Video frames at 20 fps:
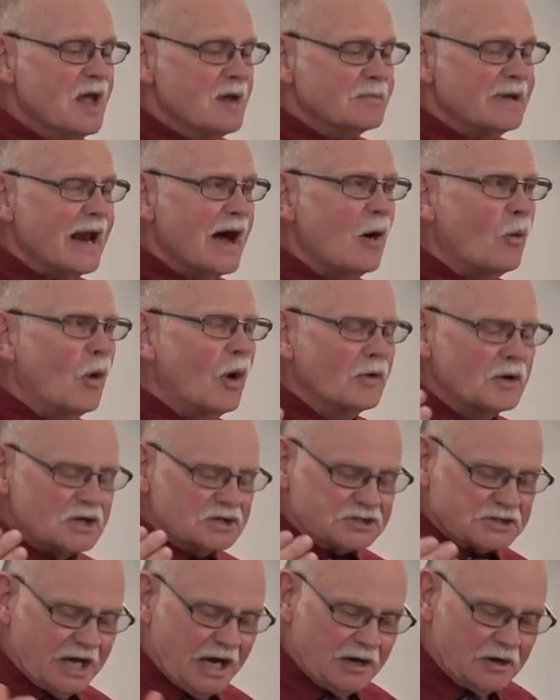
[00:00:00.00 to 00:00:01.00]
But I want
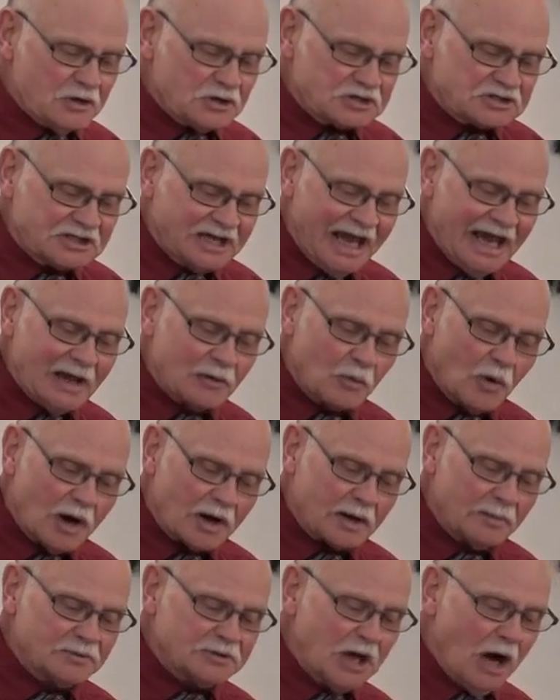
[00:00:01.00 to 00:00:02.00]
us to understand
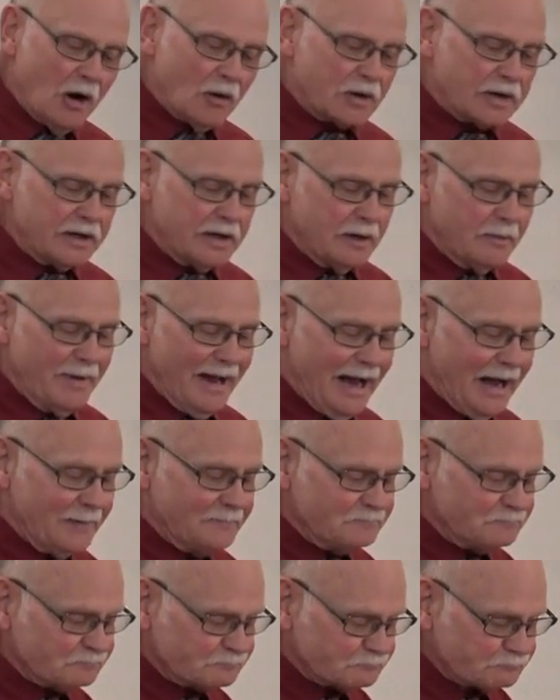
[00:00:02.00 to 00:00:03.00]
what I'm talking
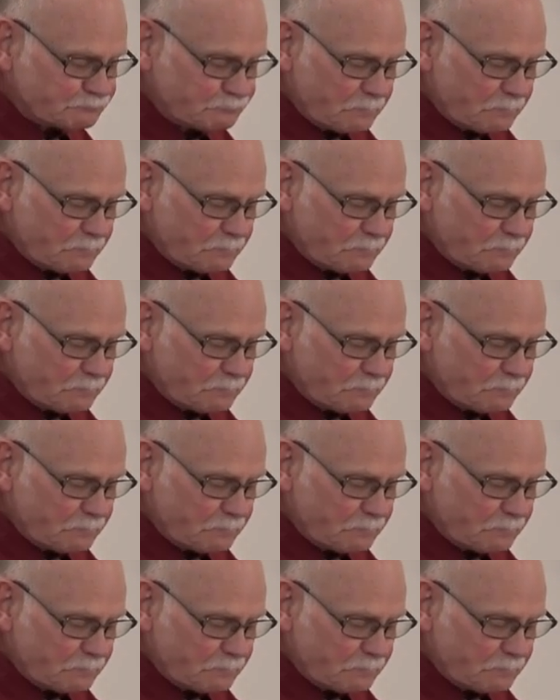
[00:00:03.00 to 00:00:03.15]
about.